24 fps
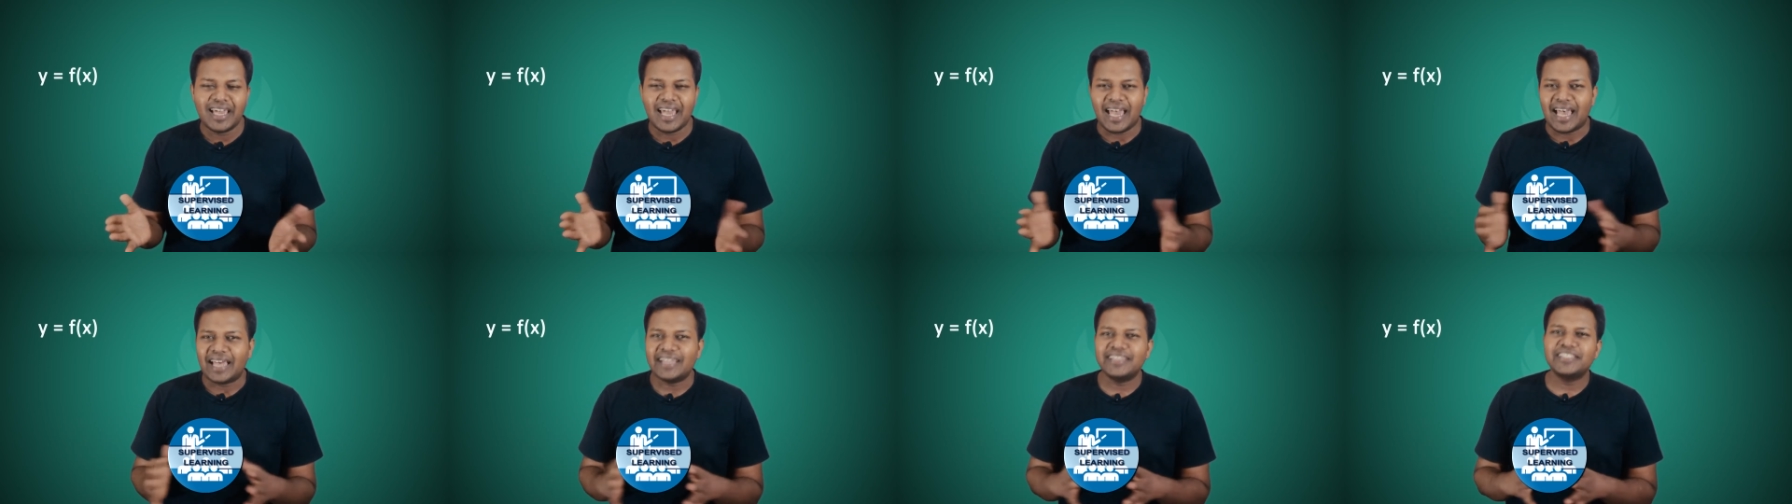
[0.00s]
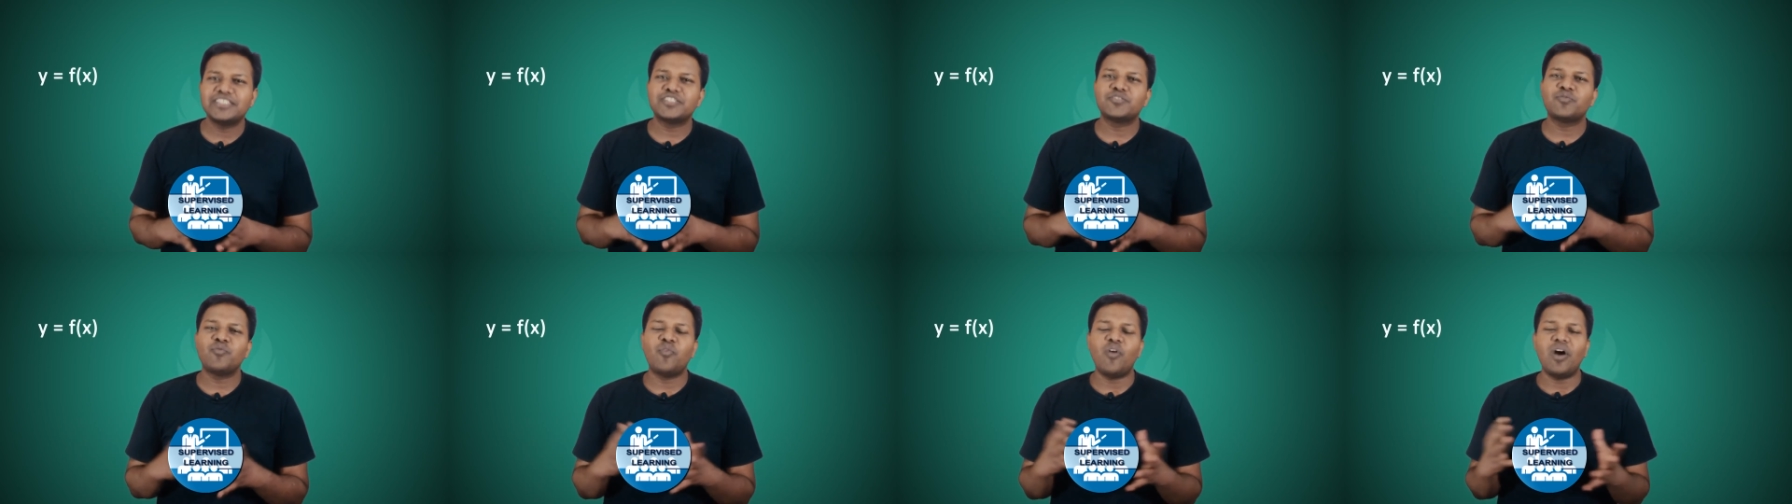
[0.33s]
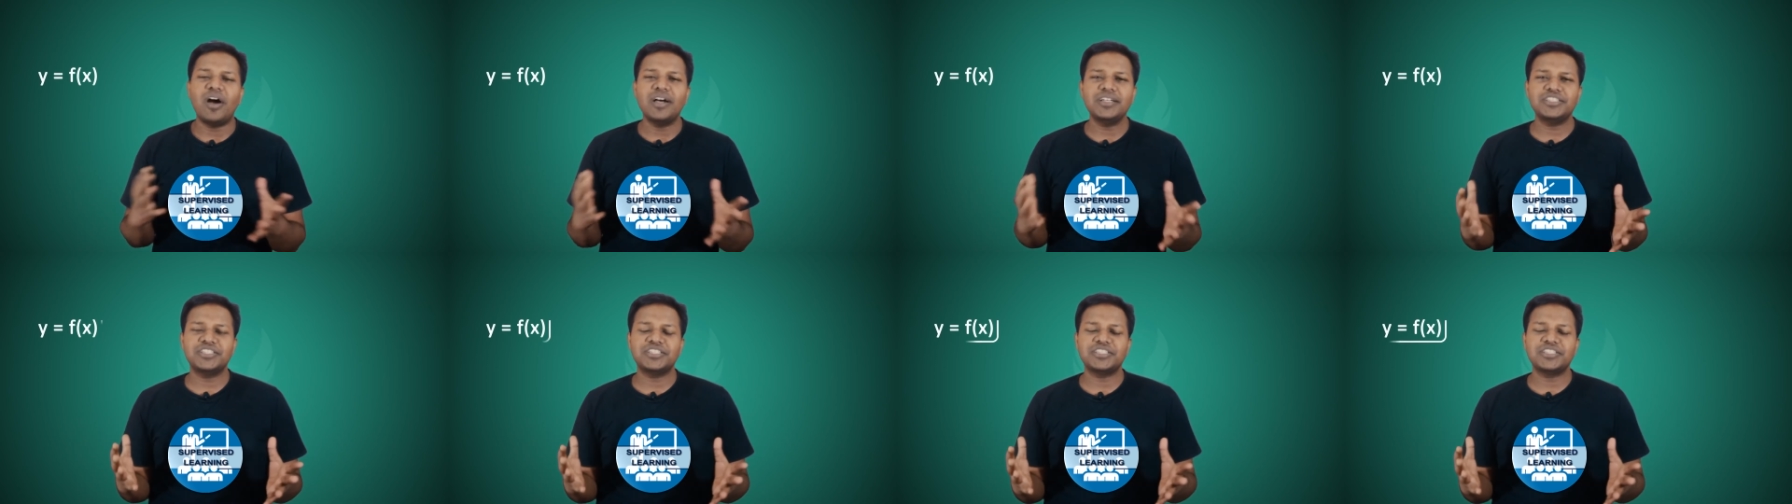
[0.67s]
and this
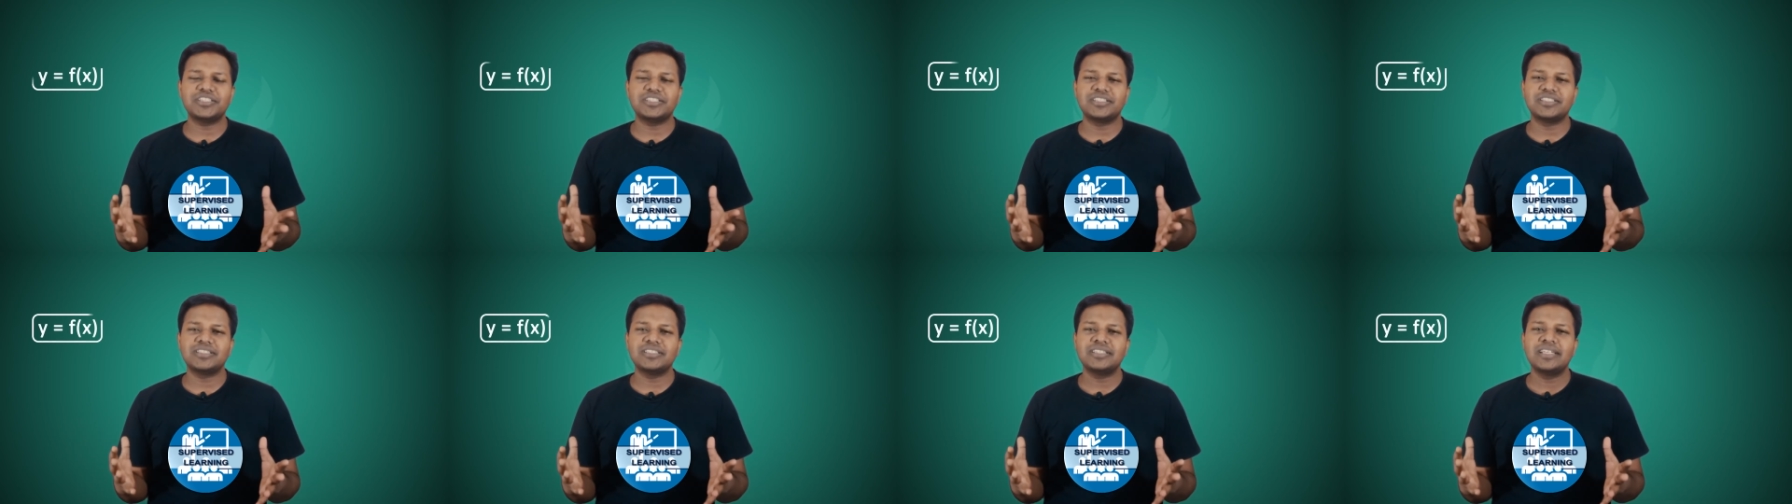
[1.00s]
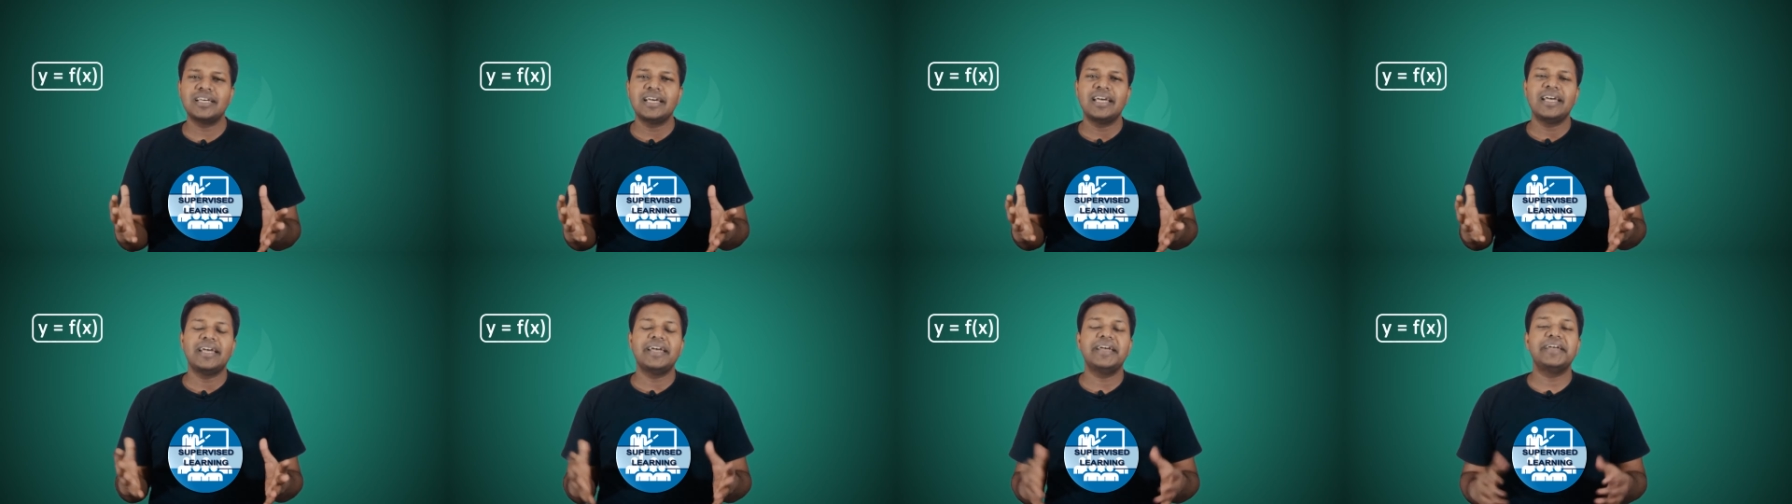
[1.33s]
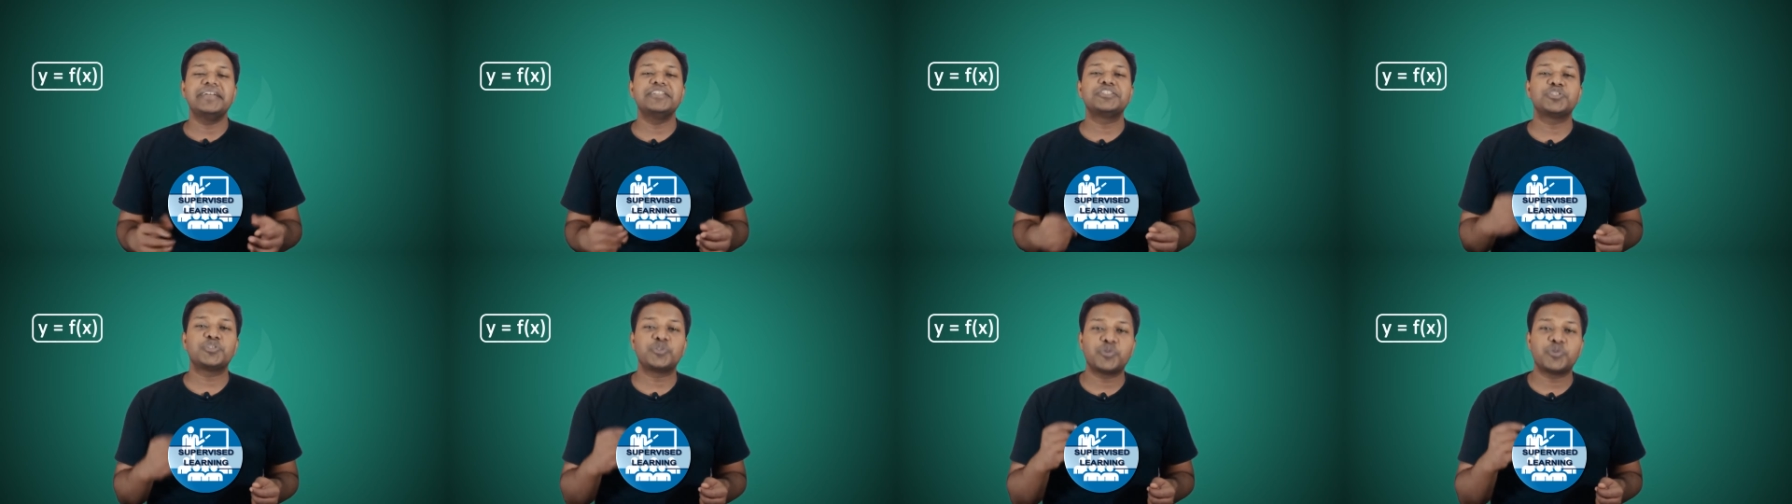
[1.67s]
function
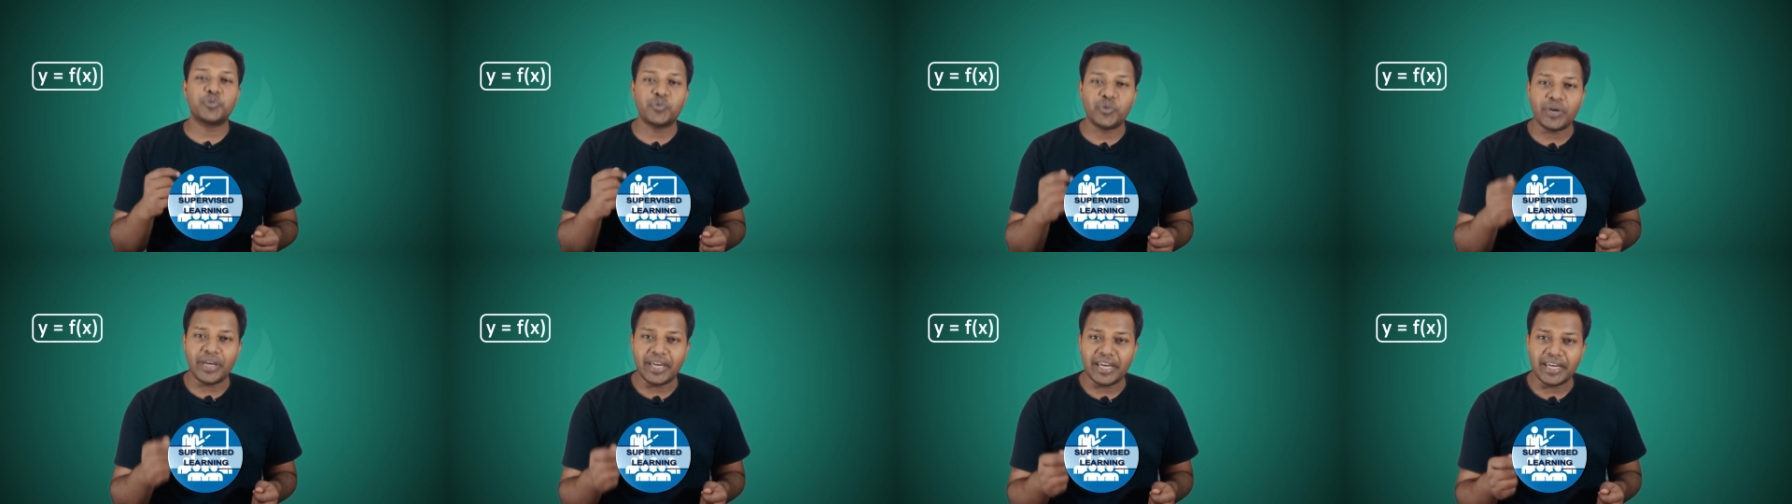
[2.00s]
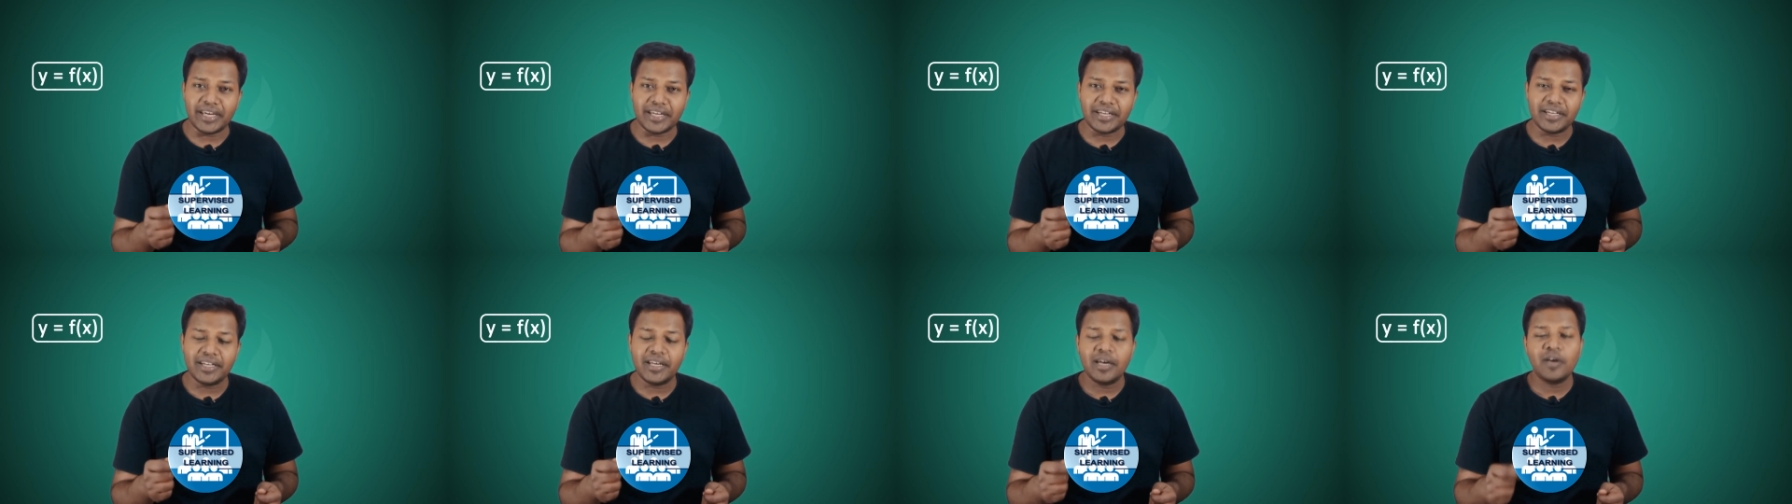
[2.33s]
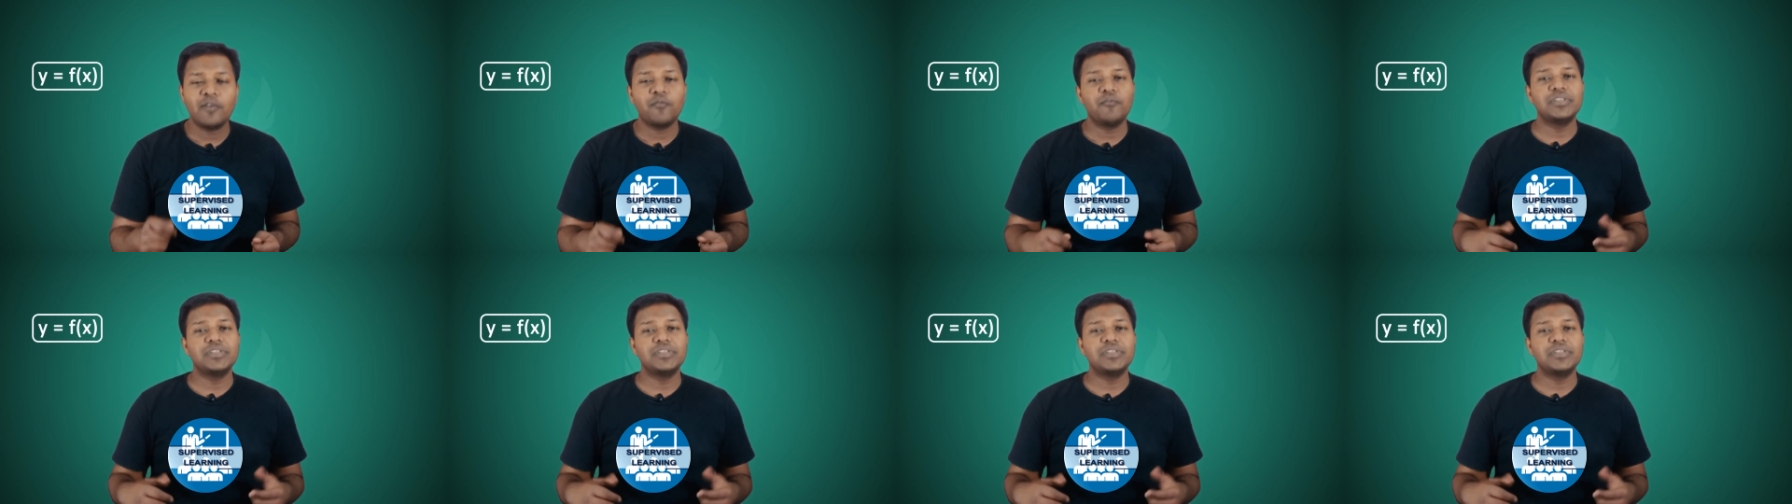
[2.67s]
is trained